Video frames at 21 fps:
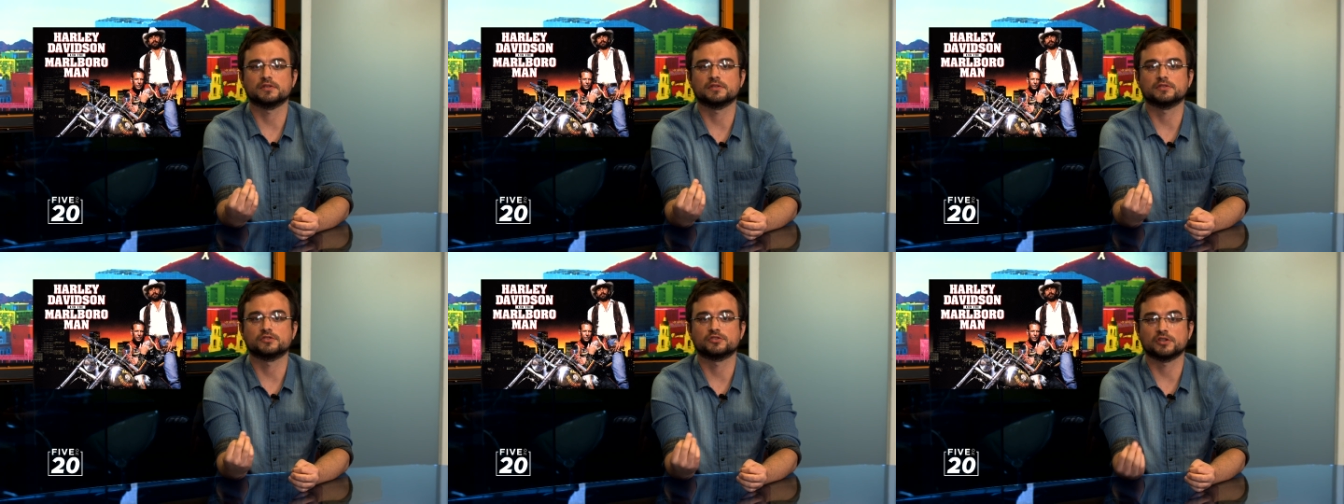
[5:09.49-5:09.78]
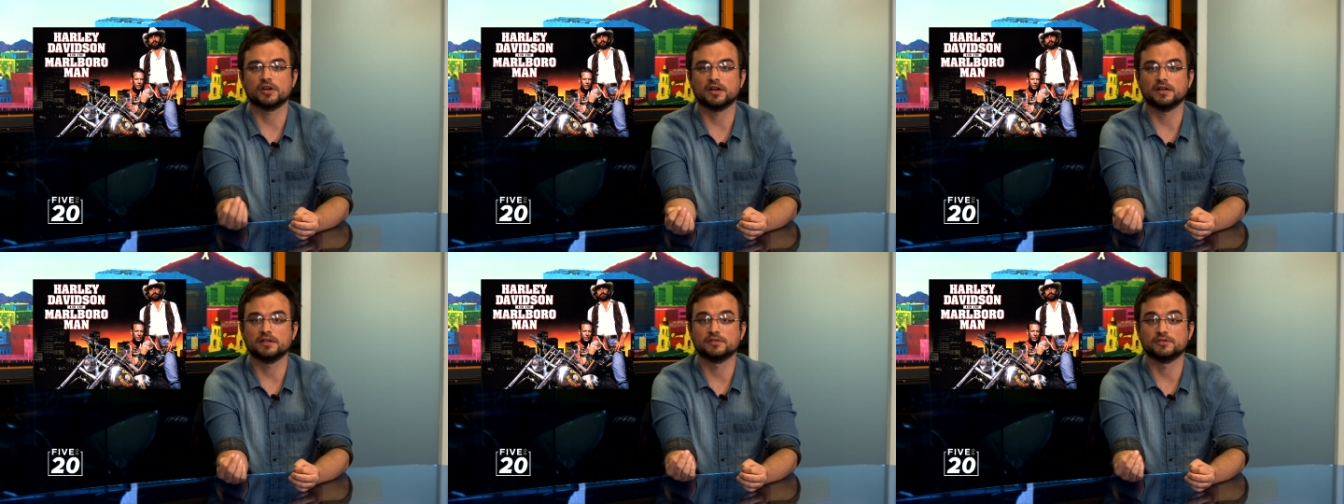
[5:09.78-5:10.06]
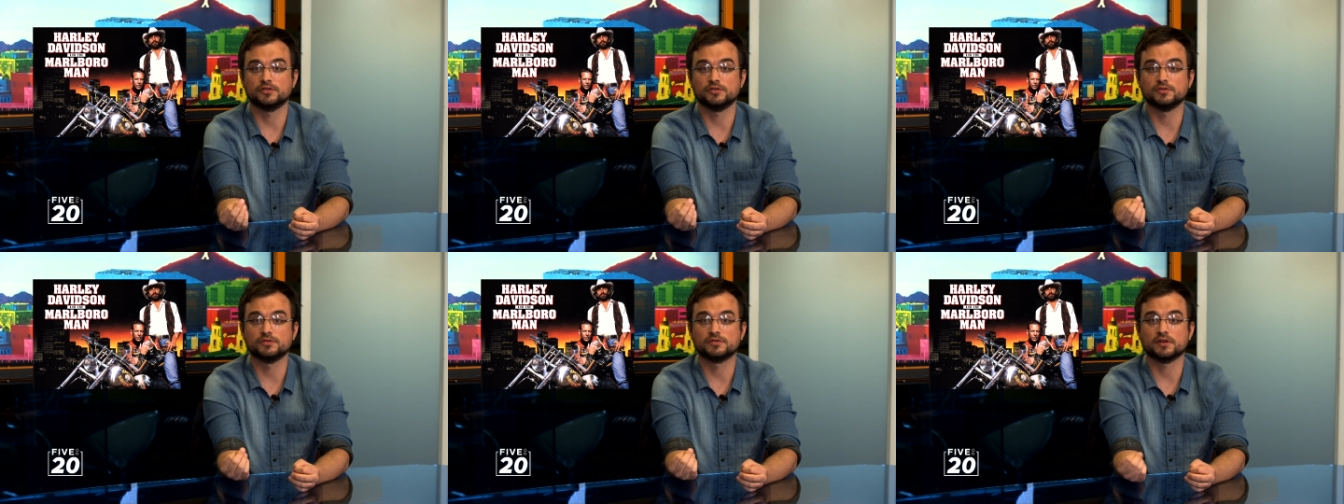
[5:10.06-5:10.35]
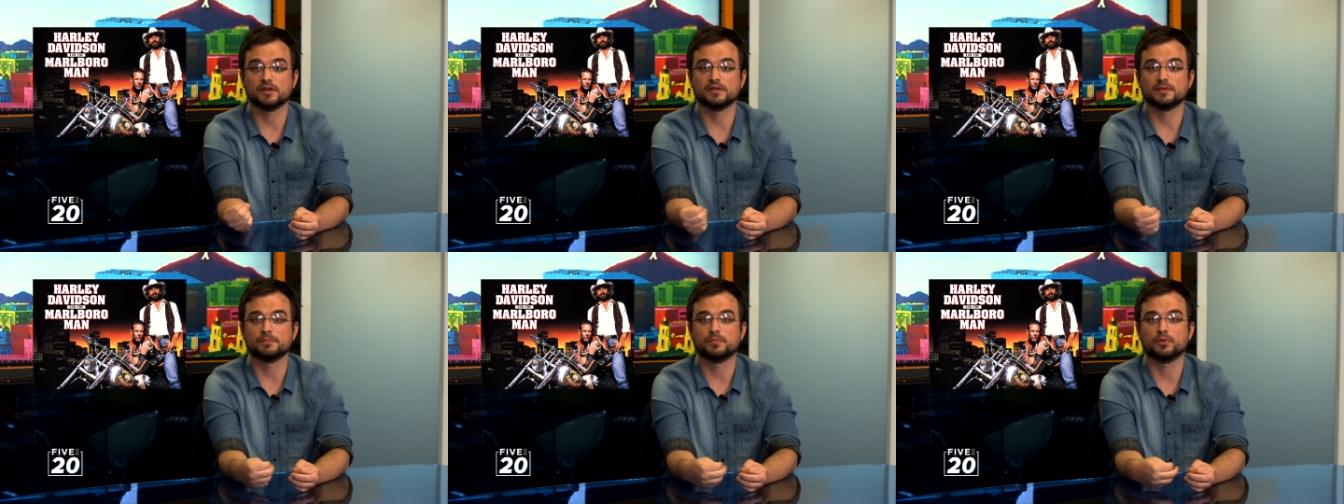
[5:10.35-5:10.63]
shot in
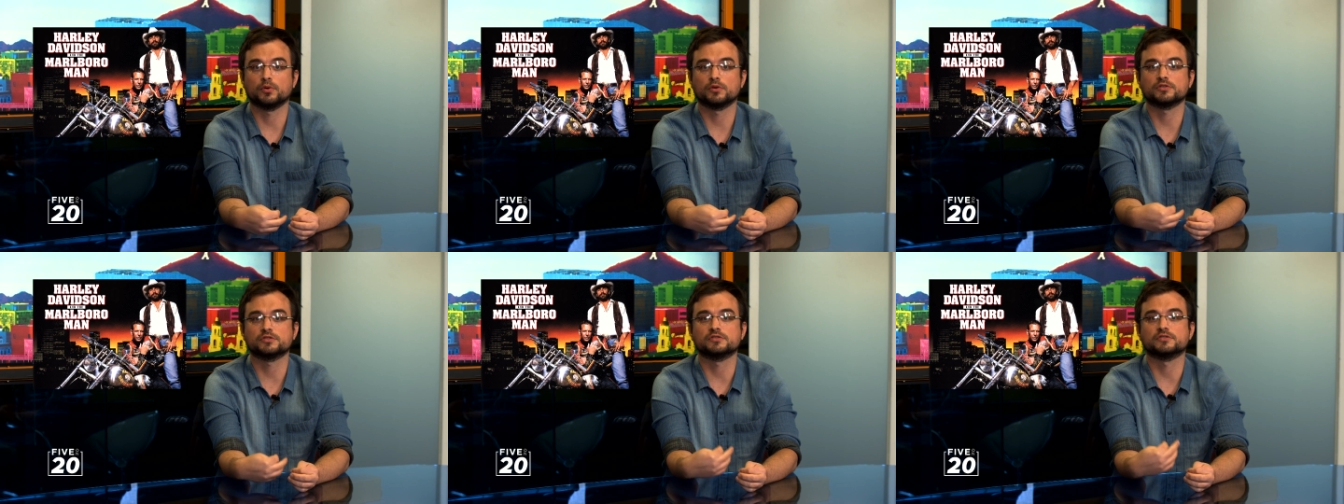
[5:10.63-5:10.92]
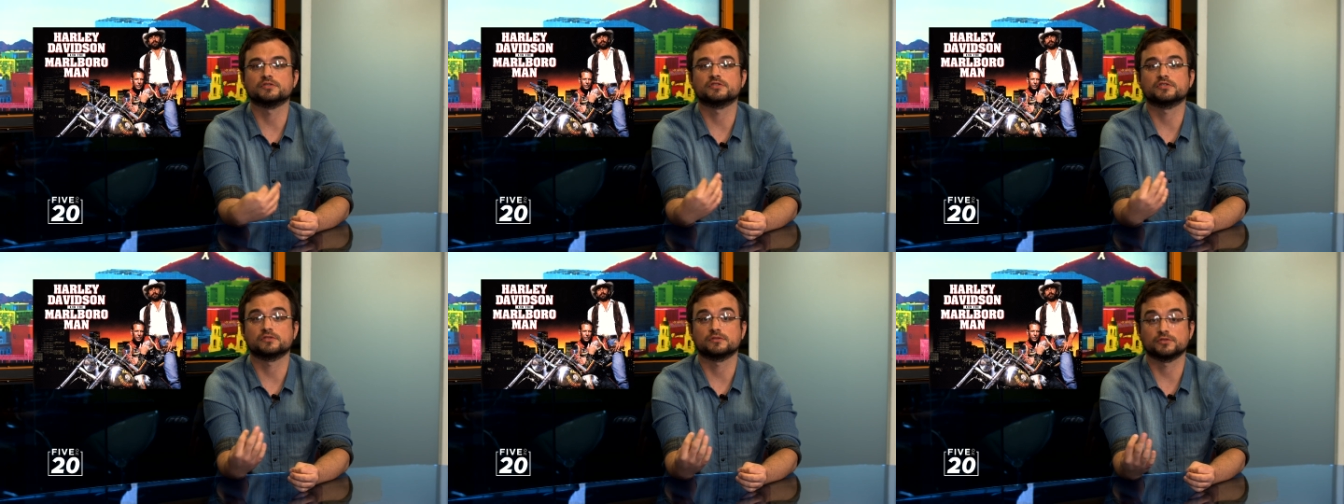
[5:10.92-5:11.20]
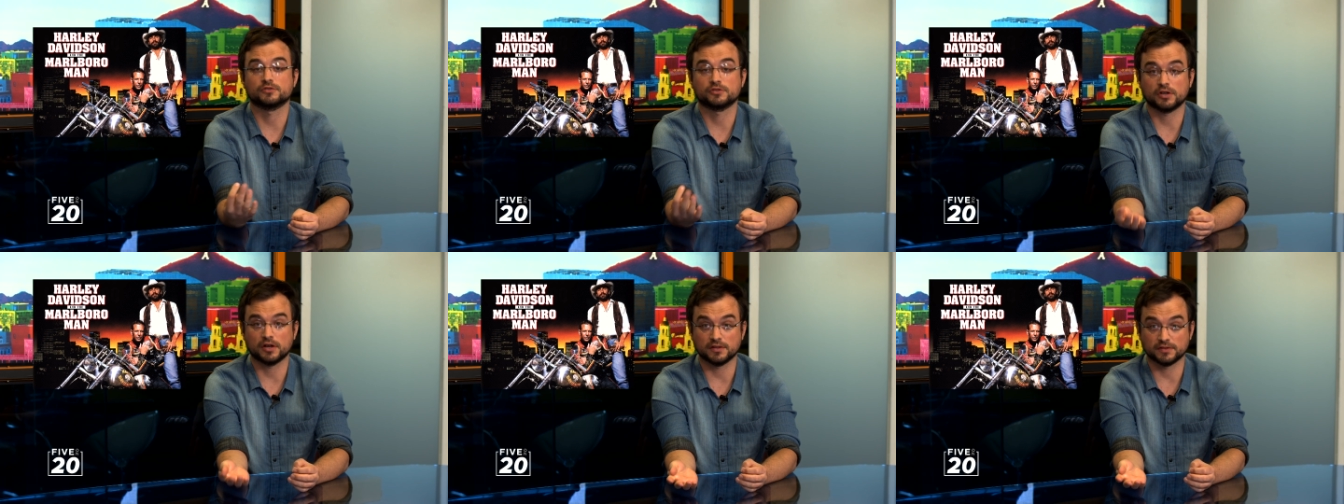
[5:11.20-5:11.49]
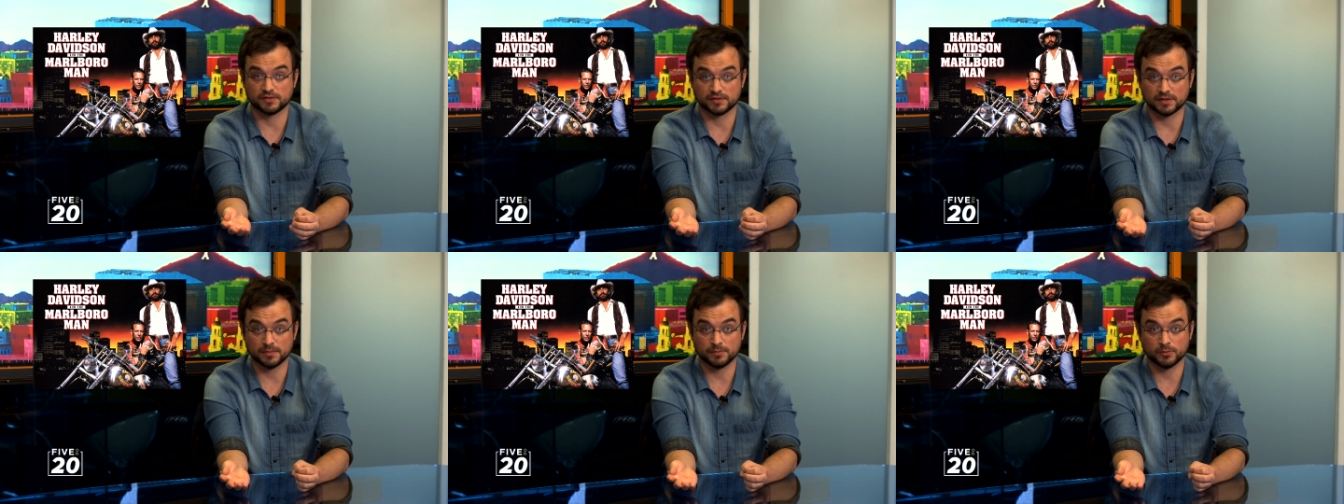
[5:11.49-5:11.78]
Tucson and portions shot
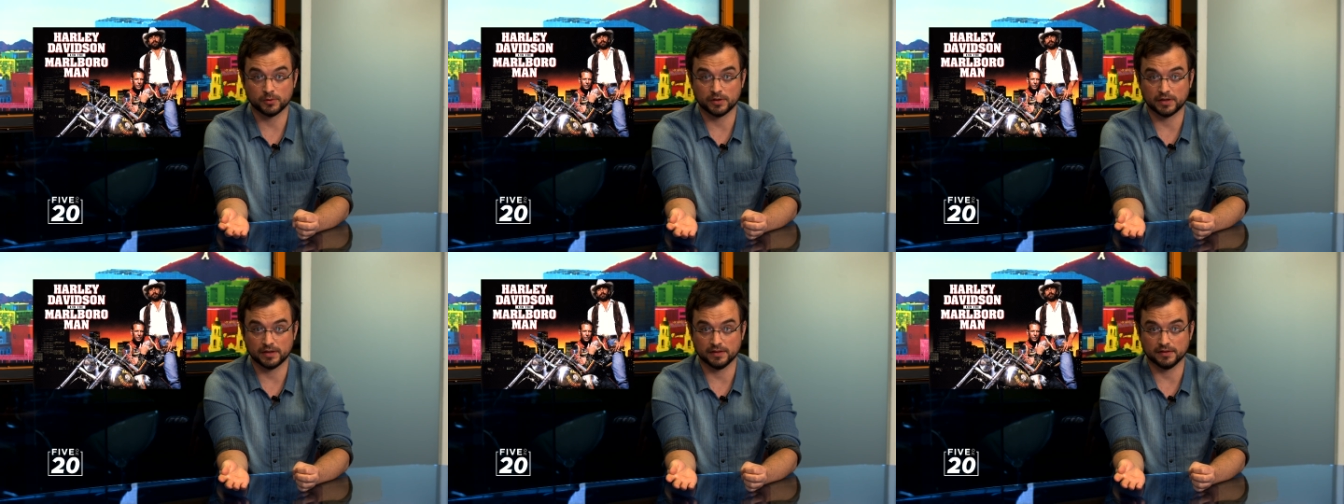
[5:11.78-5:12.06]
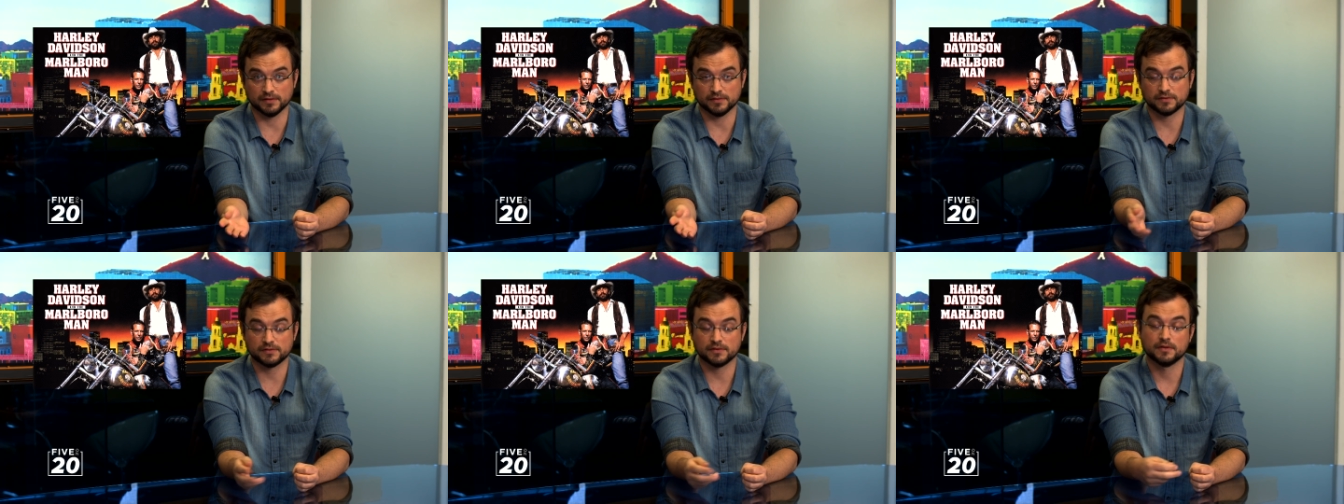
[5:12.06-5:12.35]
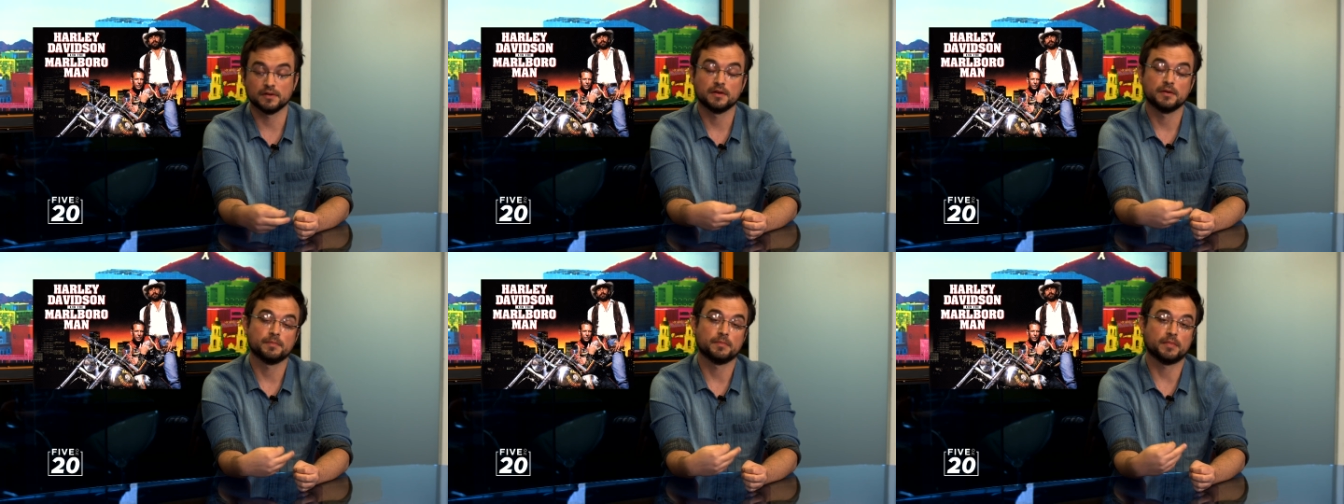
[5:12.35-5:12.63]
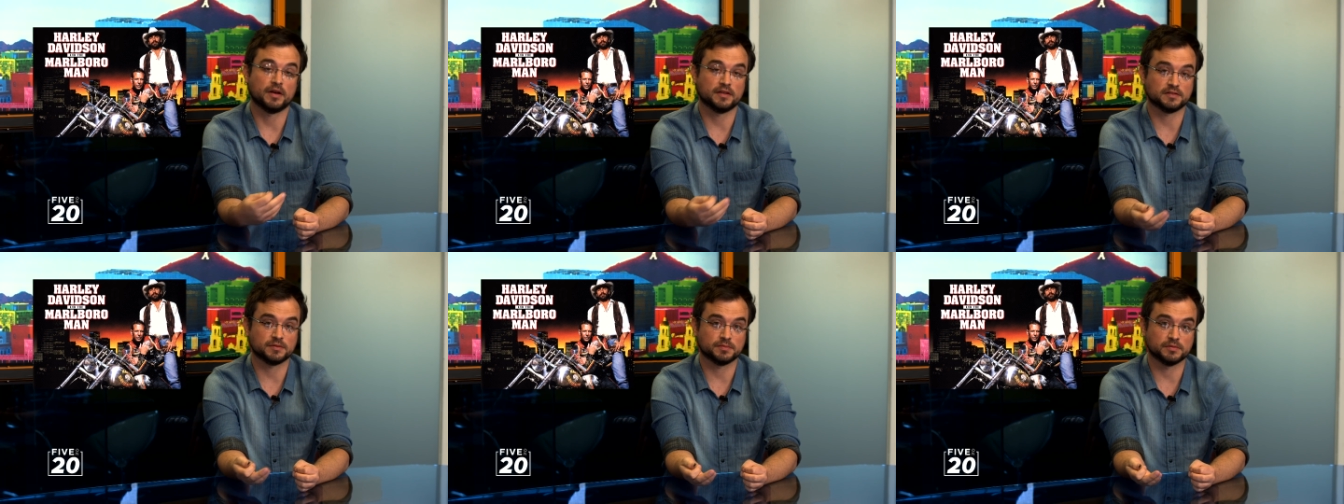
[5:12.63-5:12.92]
somewhere else,
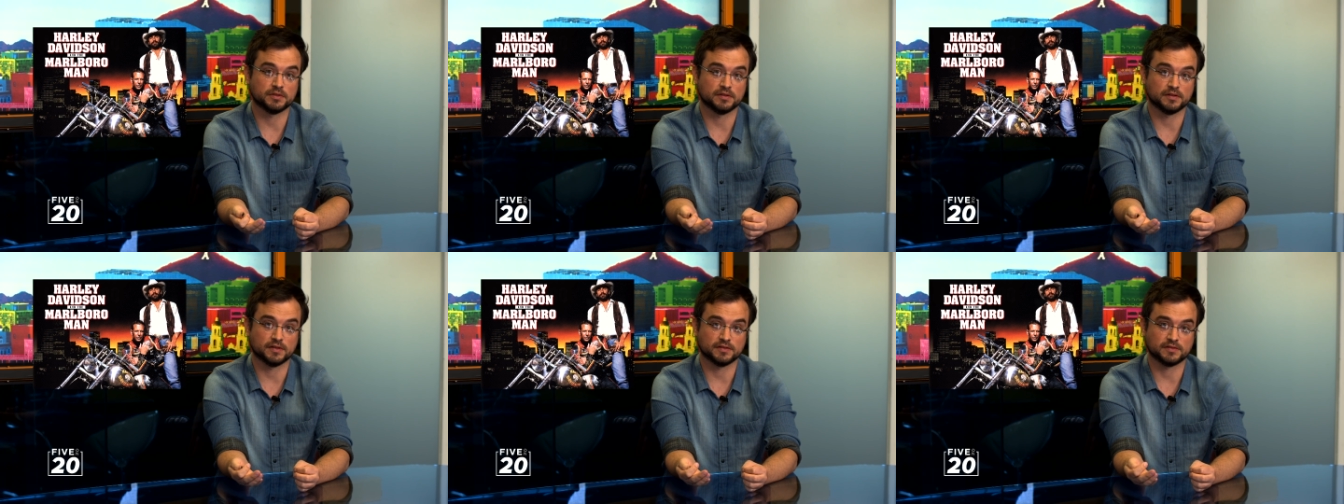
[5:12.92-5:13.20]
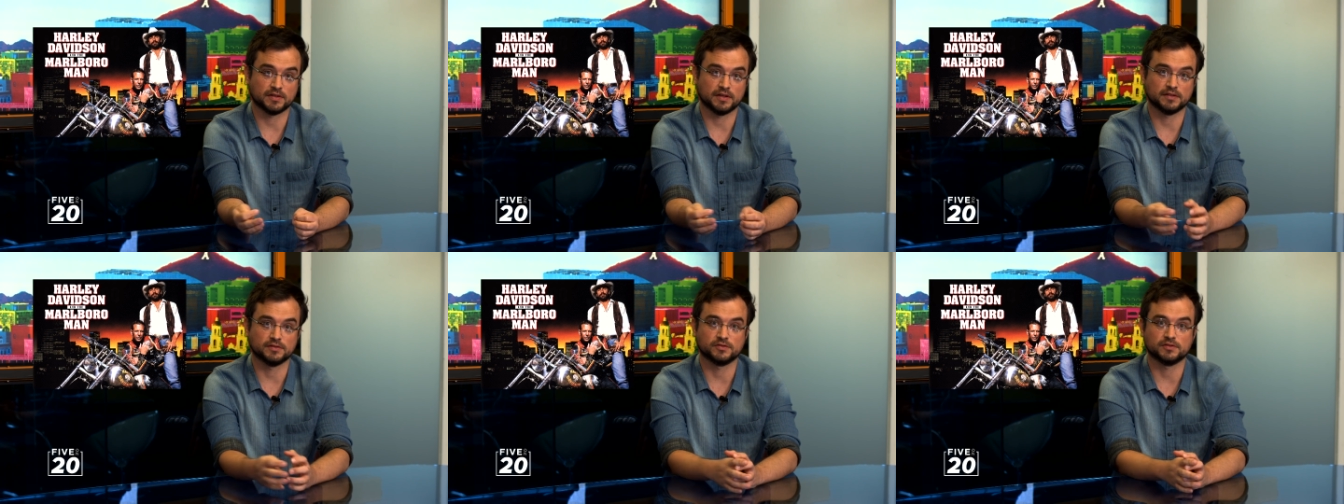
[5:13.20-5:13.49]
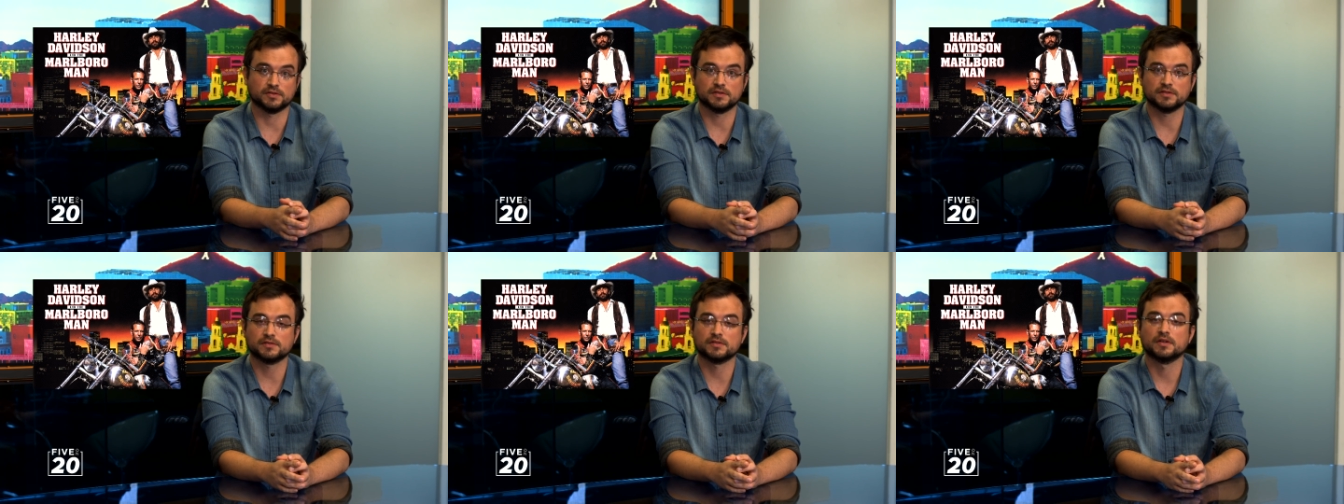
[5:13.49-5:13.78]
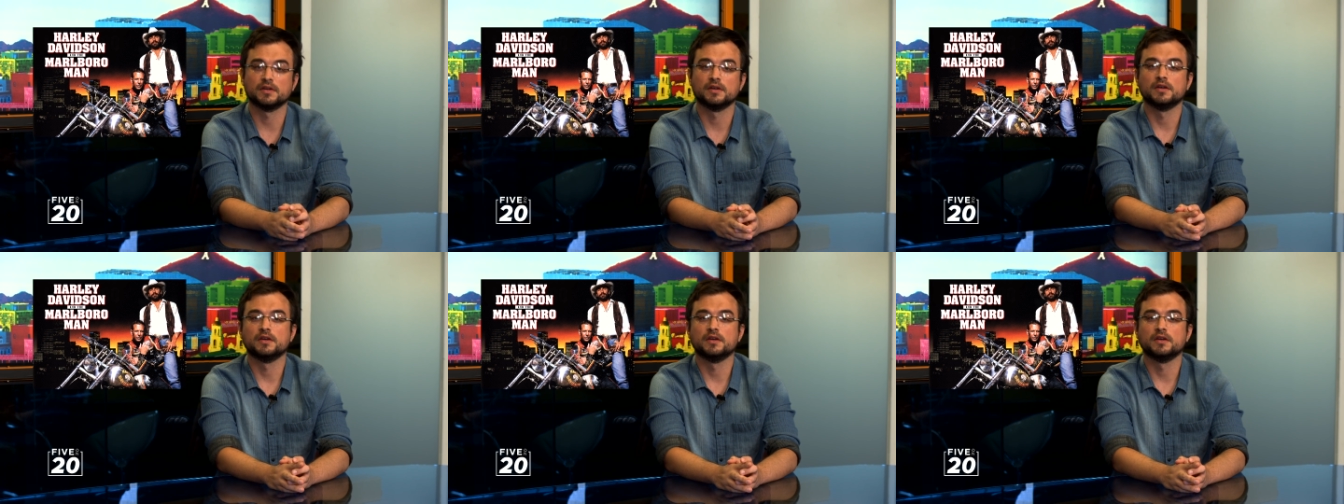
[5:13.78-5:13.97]
possibly Los Angeles,